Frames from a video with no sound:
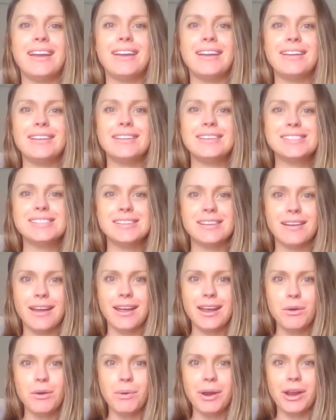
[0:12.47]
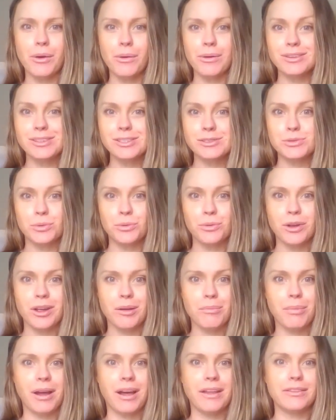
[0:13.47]
and today we're going to talk
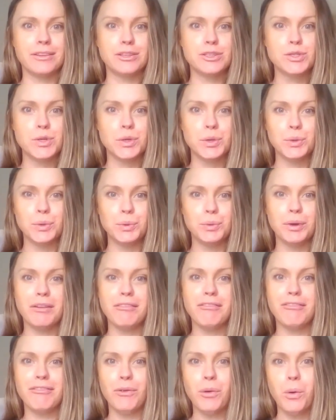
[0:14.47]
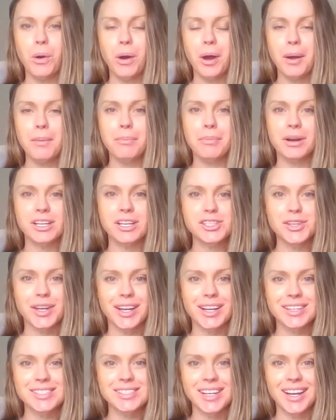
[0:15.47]
about the 2-4
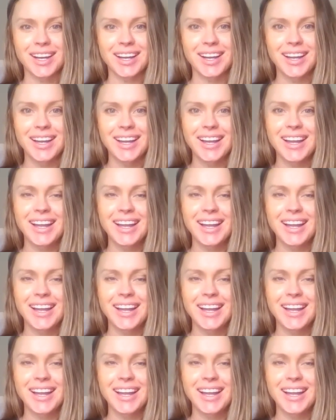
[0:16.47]
projector.